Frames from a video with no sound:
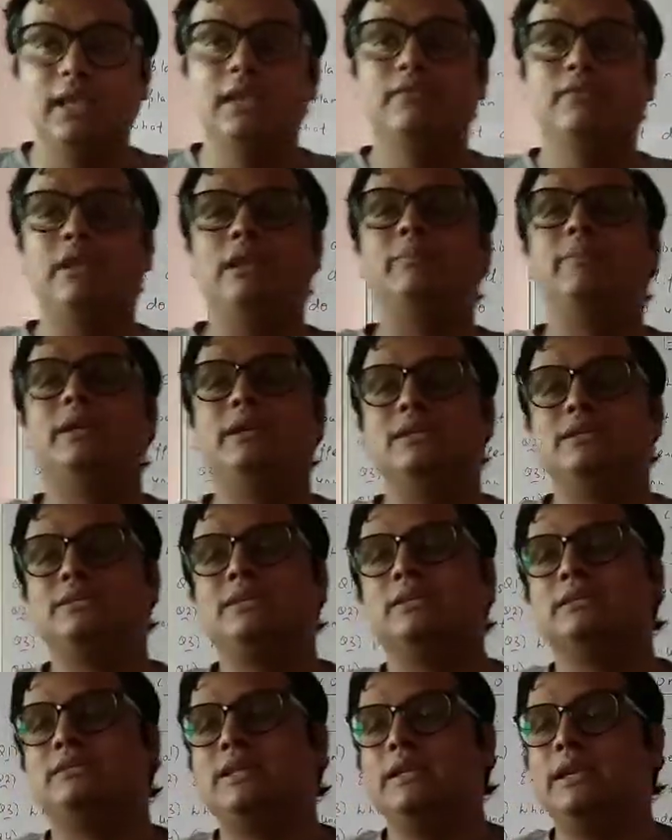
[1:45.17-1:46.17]
We'll be
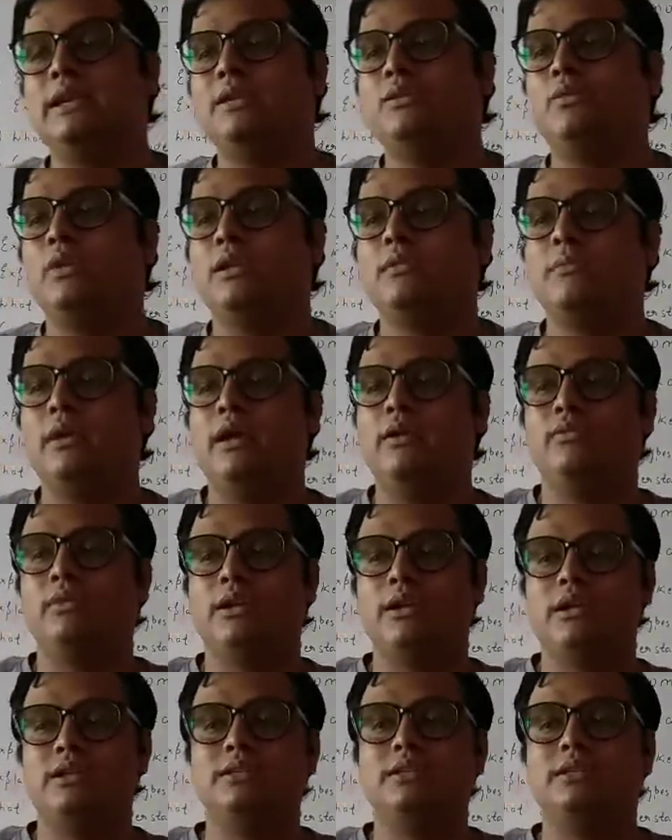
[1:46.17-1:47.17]
discussing it one by
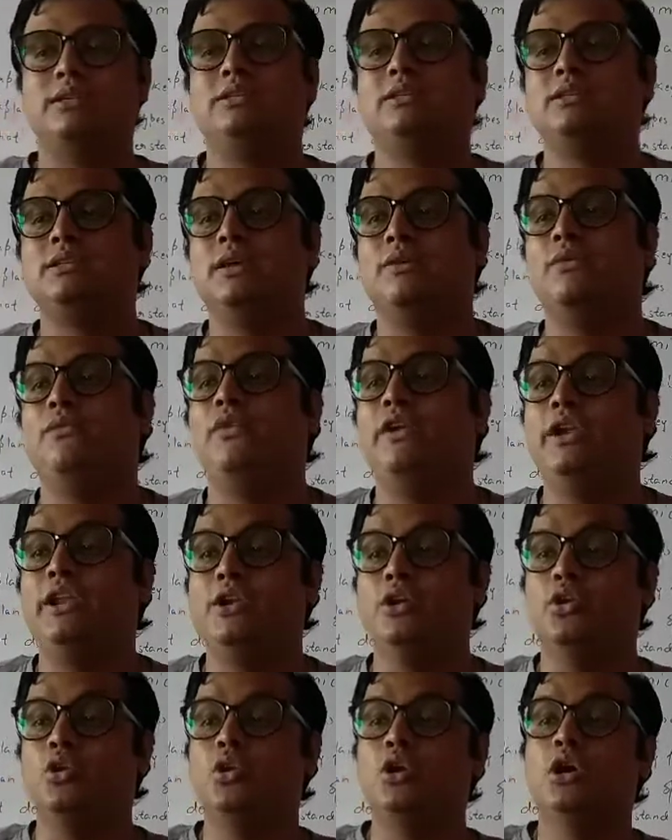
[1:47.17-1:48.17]
one in this
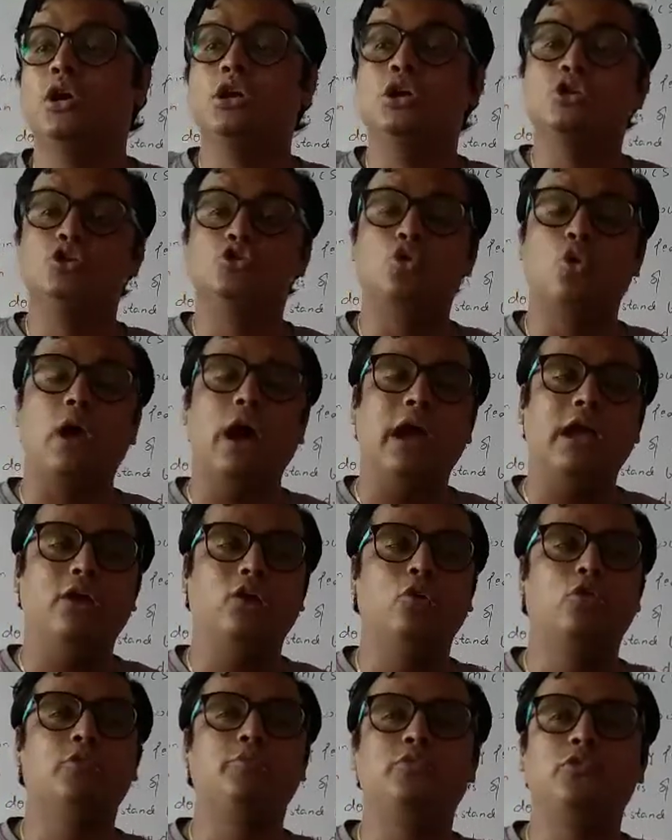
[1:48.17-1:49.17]
video. So I
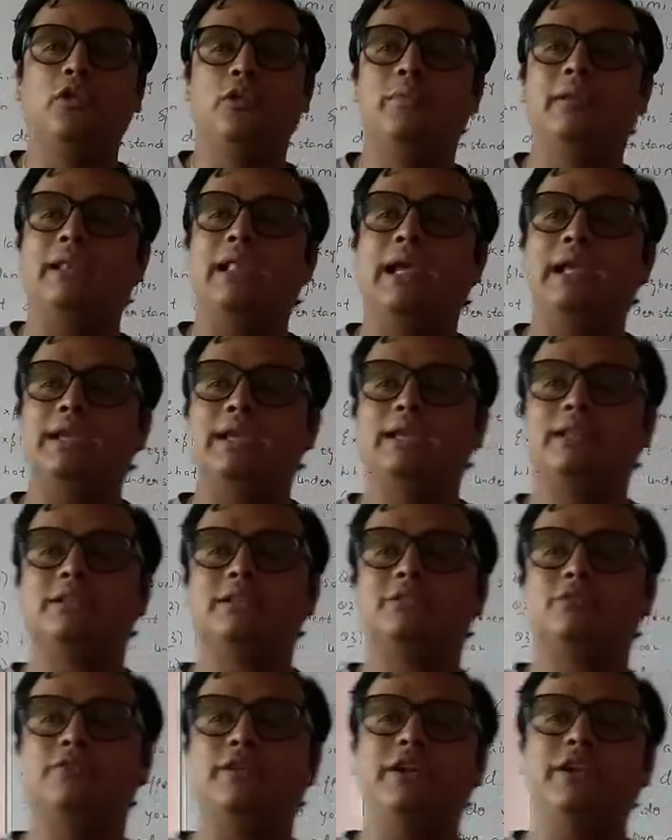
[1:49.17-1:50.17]
hope you'll be liking
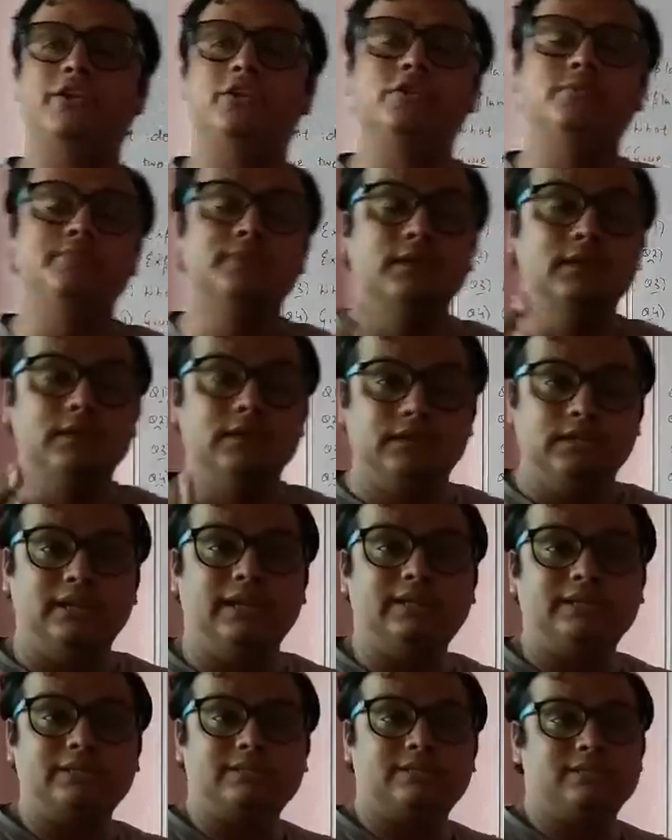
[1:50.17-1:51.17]
this video.
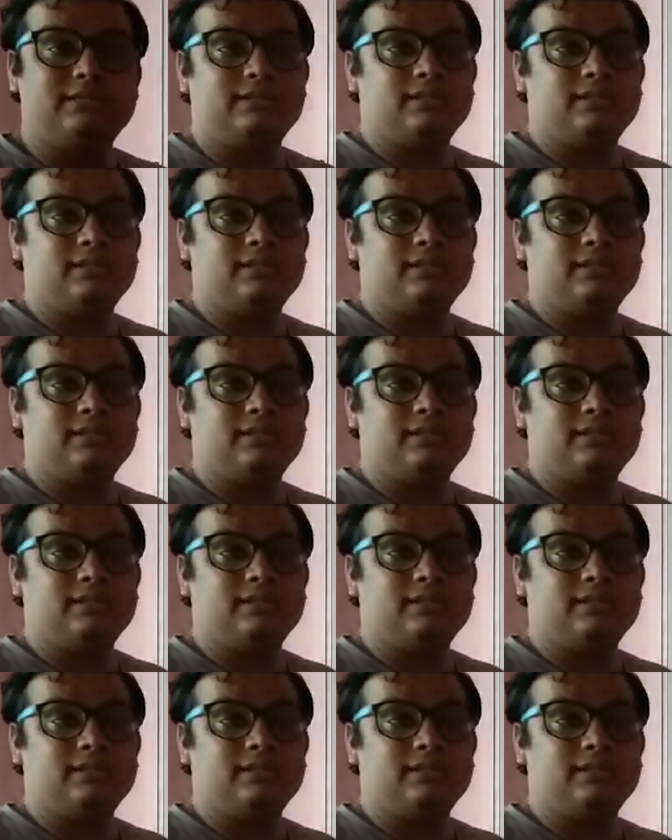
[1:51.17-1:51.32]
Let us